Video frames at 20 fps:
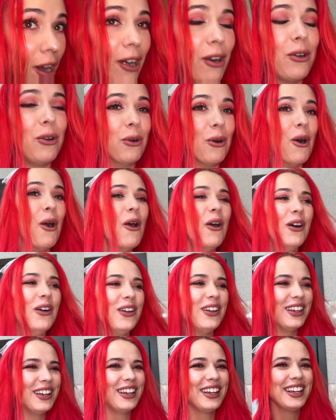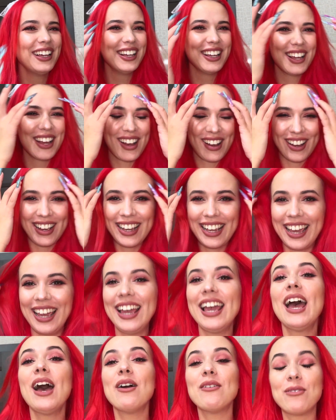don't know.
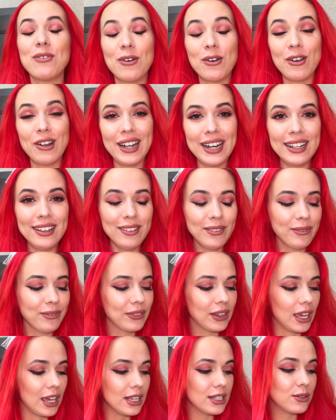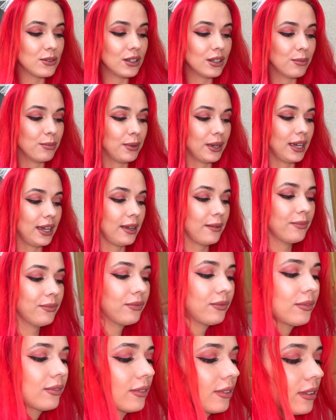Okay, for real, it will
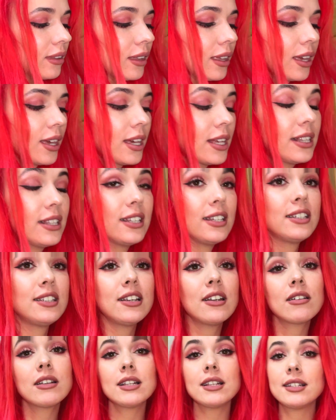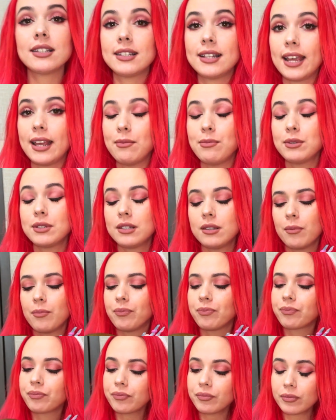be dessert is named
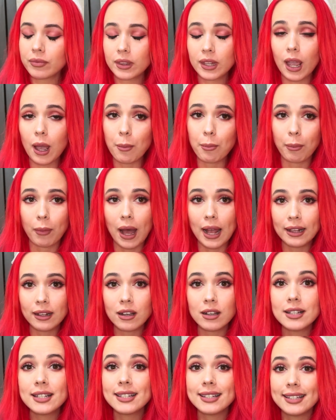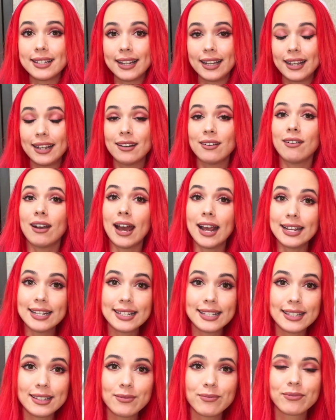mango sticky
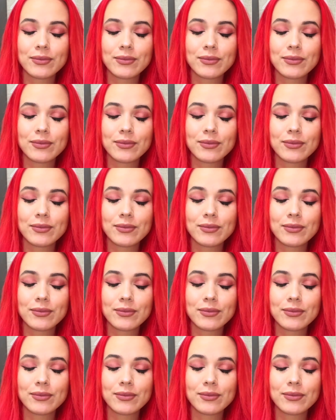rice.